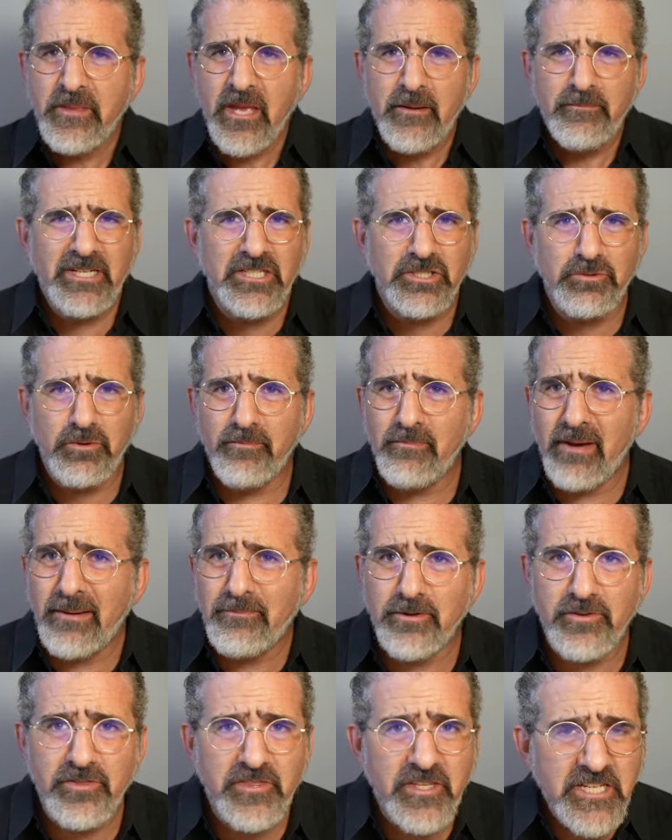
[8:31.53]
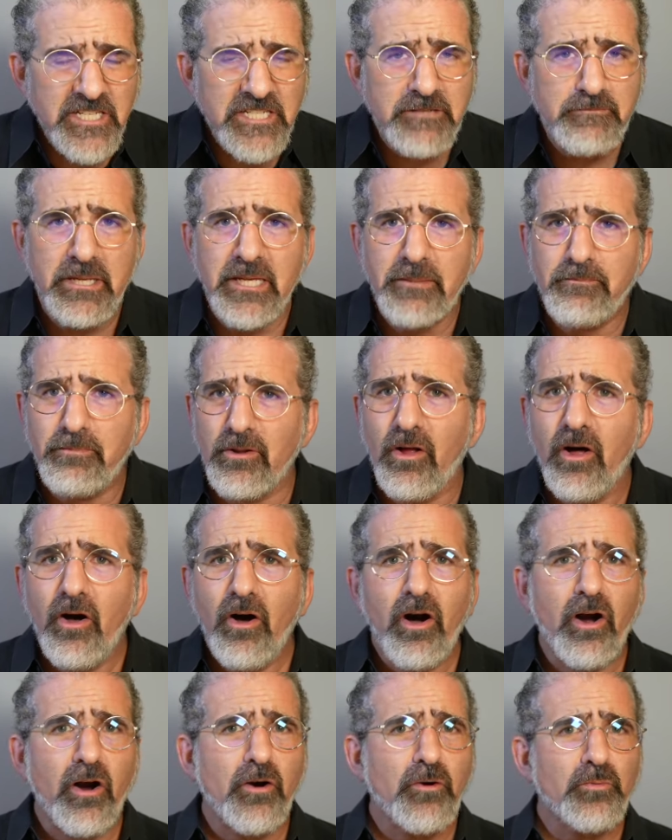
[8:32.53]
Because remember, these people
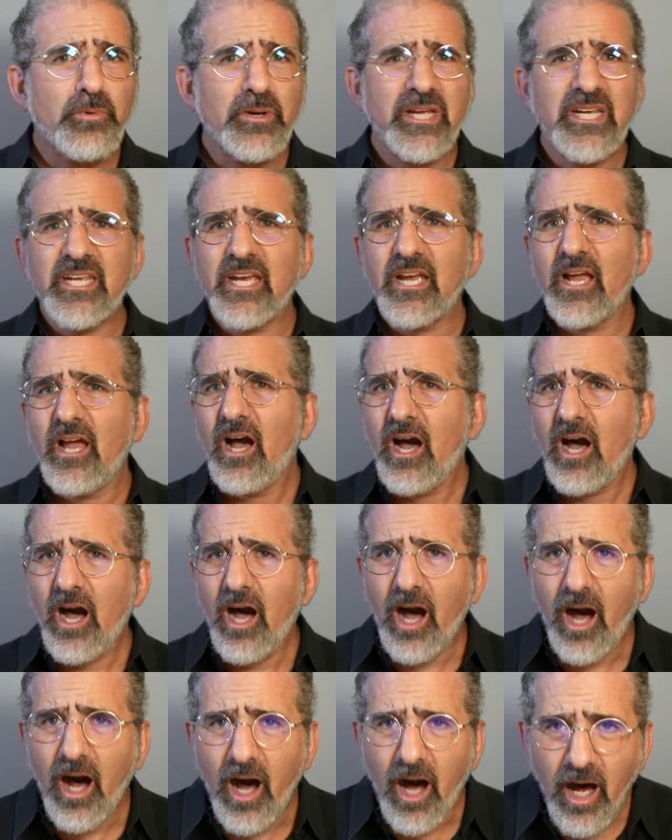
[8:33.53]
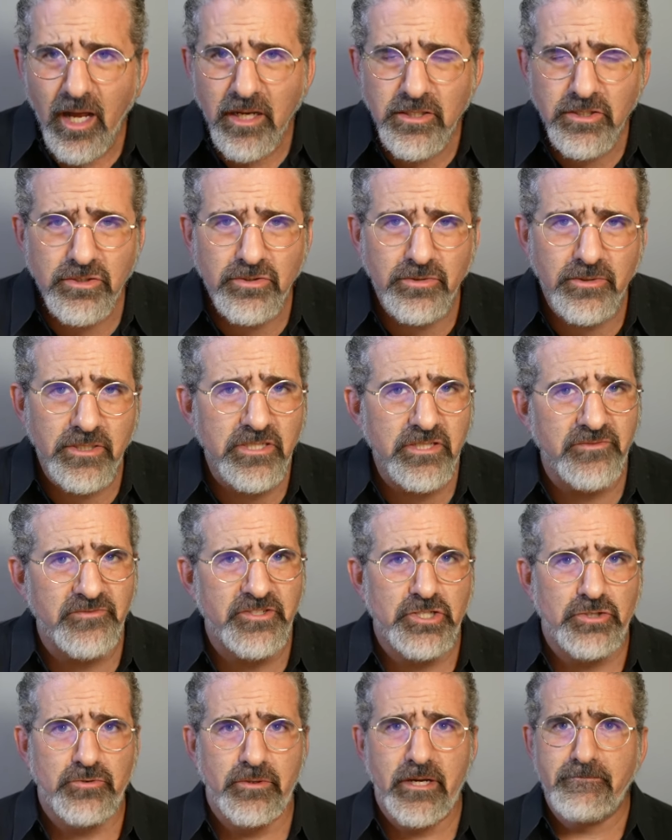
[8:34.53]
are reading hundreds of
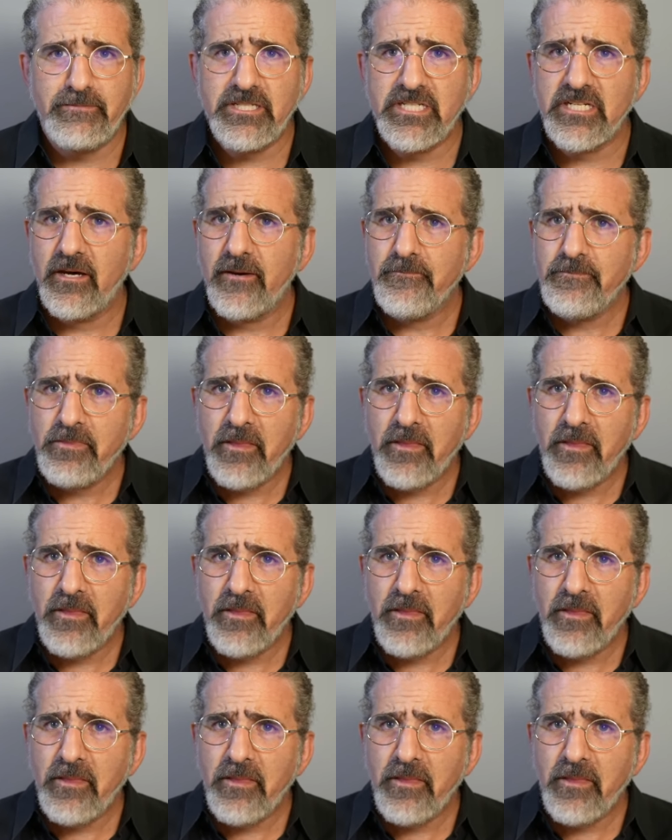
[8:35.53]
scripts,